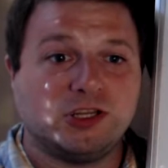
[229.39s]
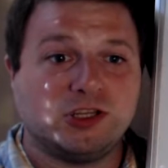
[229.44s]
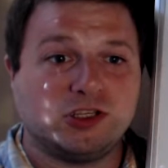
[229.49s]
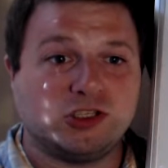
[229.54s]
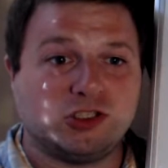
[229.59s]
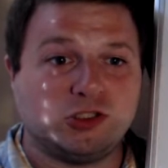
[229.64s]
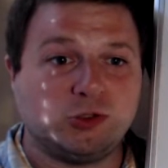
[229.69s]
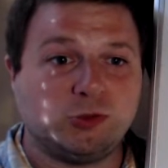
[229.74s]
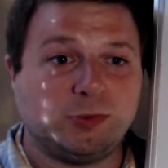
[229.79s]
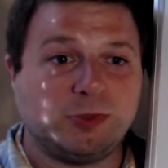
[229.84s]

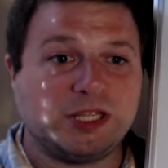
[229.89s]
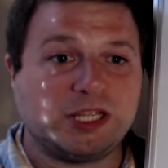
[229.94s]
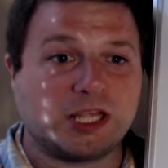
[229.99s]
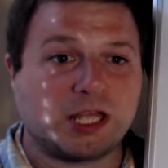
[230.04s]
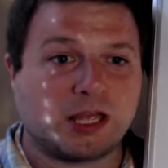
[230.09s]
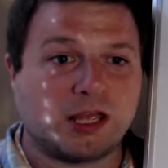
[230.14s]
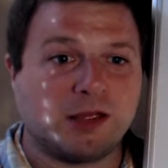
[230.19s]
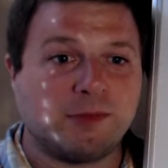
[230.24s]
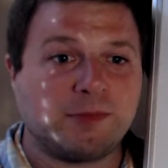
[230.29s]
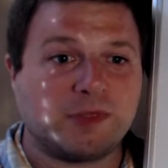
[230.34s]
to
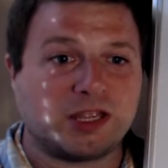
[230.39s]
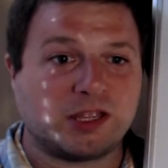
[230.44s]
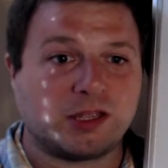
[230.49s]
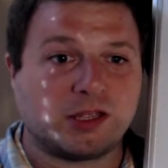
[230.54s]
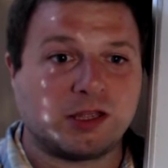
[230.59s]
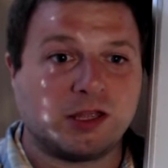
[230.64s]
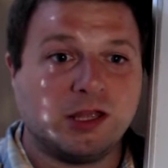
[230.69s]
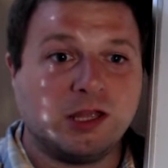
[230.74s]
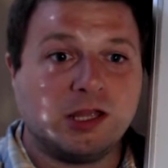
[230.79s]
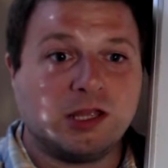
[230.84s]
becoming
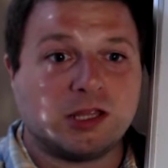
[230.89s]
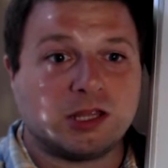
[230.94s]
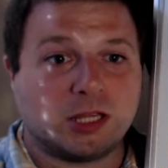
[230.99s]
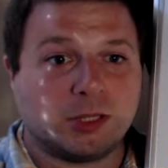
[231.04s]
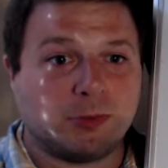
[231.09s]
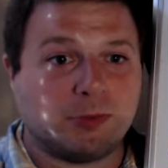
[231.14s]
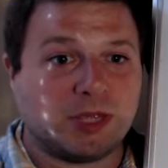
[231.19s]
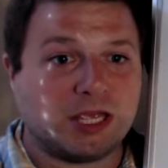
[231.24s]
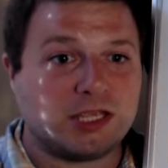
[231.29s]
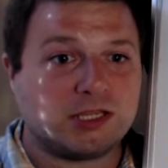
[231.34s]
the
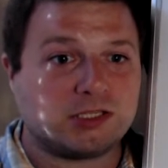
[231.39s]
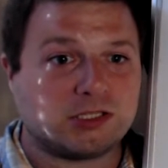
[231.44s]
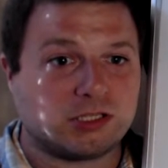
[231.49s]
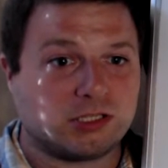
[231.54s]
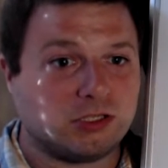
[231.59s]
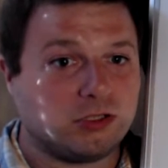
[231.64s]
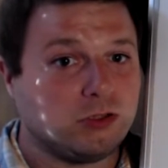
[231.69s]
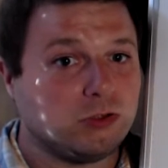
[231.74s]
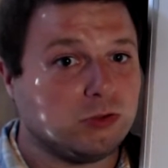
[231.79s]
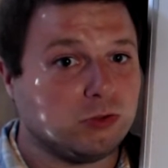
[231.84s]
best
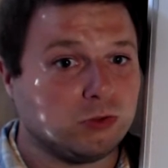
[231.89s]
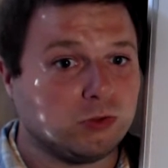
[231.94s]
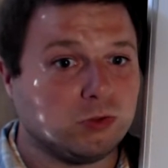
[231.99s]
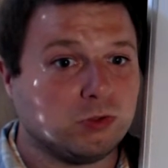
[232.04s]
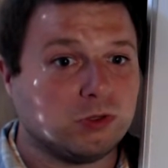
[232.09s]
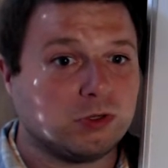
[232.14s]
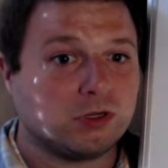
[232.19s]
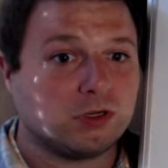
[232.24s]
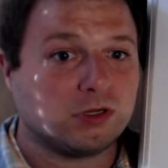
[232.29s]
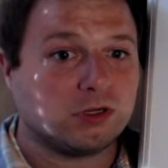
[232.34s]
you
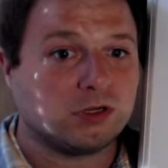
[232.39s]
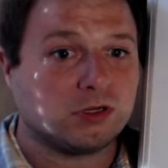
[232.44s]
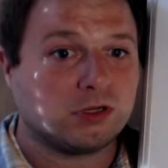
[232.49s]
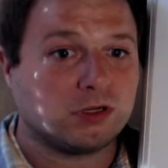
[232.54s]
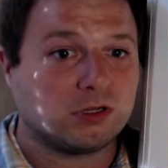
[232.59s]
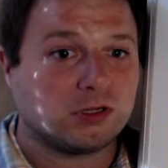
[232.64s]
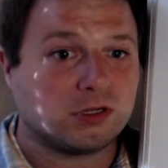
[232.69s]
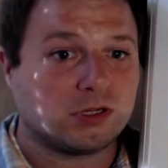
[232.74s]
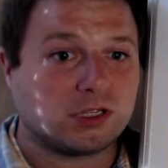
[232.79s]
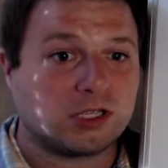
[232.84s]

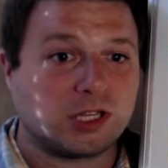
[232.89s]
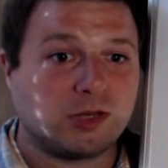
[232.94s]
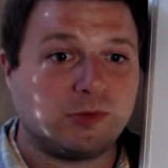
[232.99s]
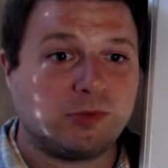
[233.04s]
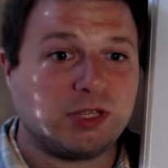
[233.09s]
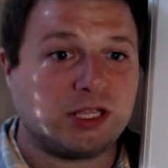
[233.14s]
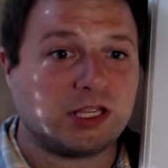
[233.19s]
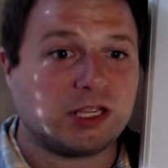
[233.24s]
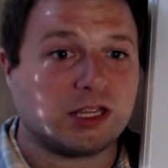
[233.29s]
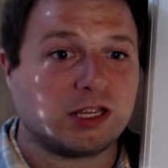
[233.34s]
can
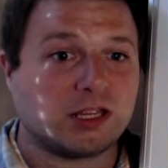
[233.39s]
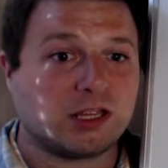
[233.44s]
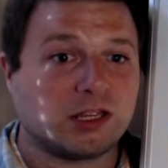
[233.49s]
be.